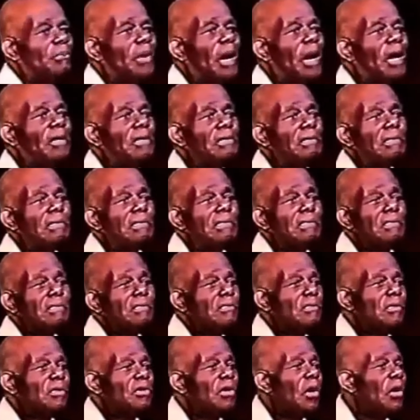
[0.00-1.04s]

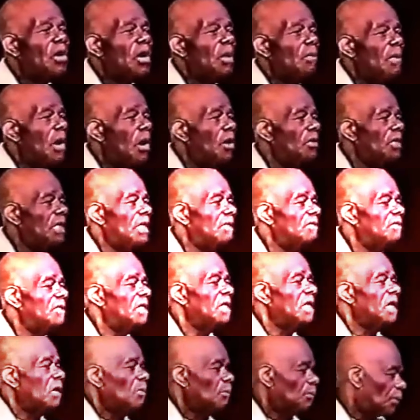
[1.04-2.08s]
bought
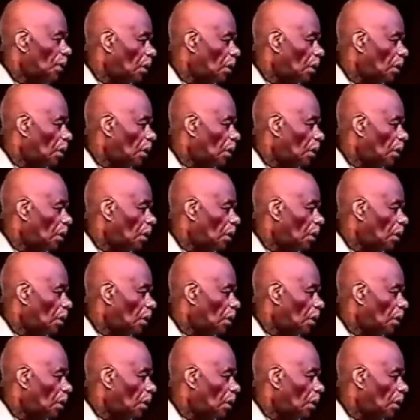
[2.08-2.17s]
locomotives,